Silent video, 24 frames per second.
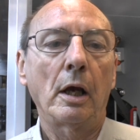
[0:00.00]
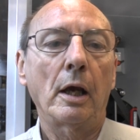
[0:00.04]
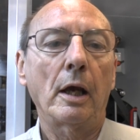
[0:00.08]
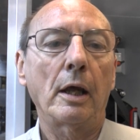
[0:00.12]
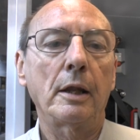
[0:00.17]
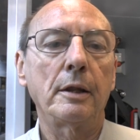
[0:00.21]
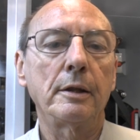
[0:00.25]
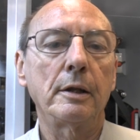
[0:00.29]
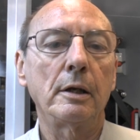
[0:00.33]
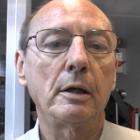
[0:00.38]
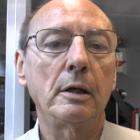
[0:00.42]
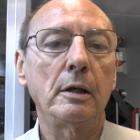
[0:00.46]

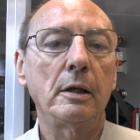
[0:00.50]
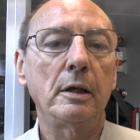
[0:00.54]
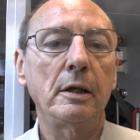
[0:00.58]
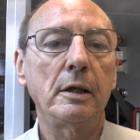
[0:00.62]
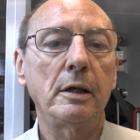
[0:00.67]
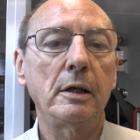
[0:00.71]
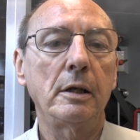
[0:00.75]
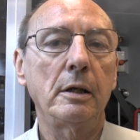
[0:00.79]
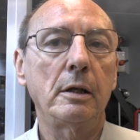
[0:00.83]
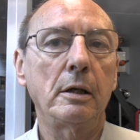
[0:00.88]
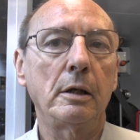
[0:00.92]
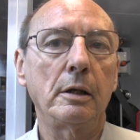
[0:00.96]
and the
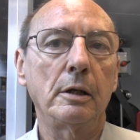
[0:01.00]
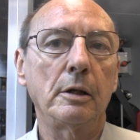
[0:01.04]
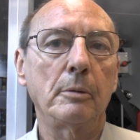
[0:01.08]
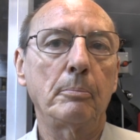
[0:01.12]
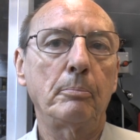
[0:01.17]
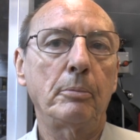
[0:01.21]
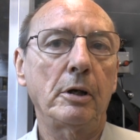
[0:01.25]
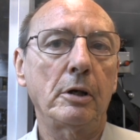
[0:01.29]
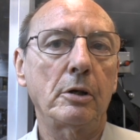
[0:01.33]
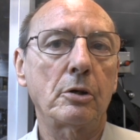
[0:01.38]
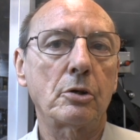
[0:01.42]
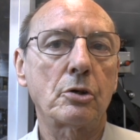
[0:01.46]
lead and the
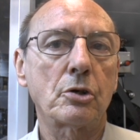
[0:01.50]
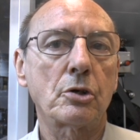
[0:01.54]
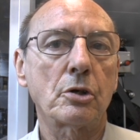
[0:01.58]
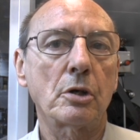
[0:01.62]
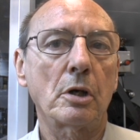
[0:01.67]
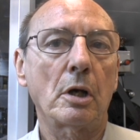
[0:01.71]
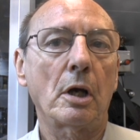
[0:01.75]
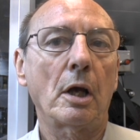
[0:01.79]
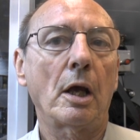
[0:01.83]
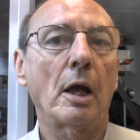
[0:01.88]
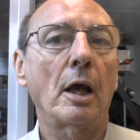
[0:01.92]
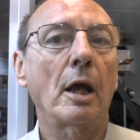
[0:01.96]

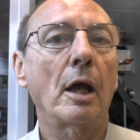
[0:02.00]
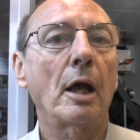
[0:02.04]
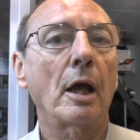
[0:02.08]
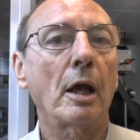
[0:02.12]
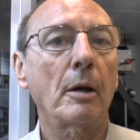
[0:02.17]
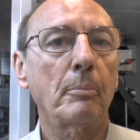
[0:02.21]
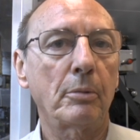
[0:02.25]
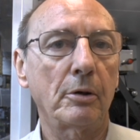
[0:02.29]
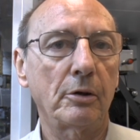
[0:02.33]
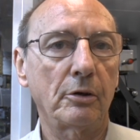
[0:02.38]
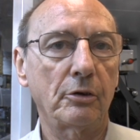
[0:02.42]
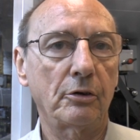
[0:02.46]
pitch
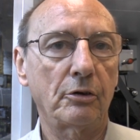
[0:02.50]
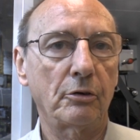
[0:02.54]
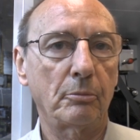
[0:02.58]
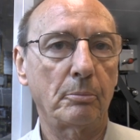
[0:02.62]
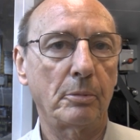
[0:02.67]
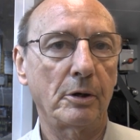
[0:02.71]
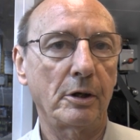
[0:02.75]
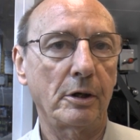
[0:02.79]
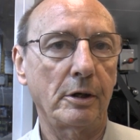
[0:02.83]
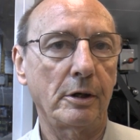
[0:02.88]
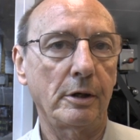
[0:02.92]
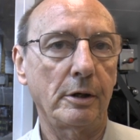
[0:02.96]
happen to
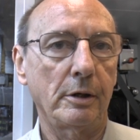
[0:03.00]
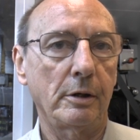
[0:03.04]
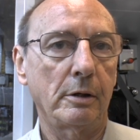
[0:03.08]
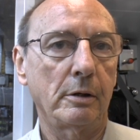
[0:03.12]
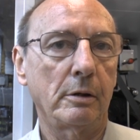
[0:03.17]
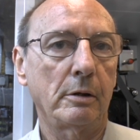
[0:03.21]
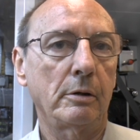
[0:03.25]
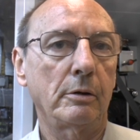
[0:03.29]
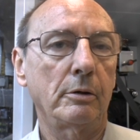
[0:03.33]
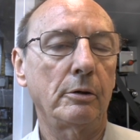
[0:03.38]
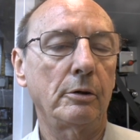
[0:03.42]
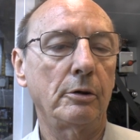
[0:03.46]
be
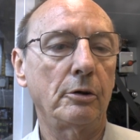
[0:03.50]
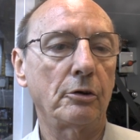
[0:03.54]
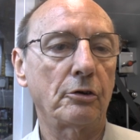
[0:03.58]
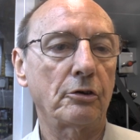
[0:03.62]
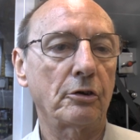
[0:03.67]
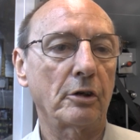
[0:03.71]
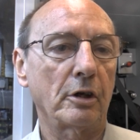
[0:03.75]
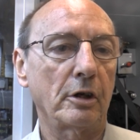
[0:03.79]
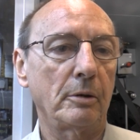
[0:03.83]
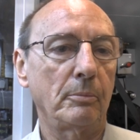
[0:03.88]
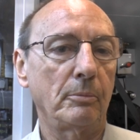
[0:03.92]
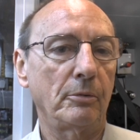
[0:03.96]
the
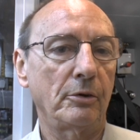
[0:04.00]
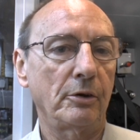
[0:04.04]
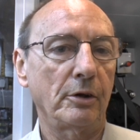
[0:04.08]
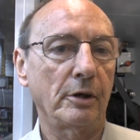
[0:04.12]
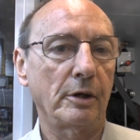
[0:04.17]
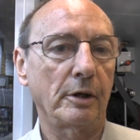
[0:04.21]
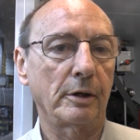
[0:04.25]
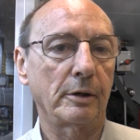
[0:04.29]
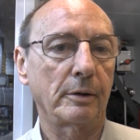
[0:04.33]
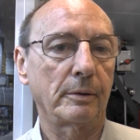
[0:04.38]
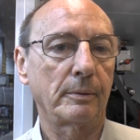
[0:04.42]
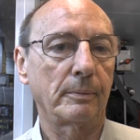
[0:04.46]
same
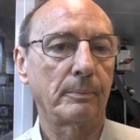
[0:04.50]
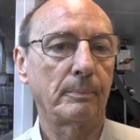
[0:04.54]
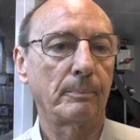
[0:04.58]
thing.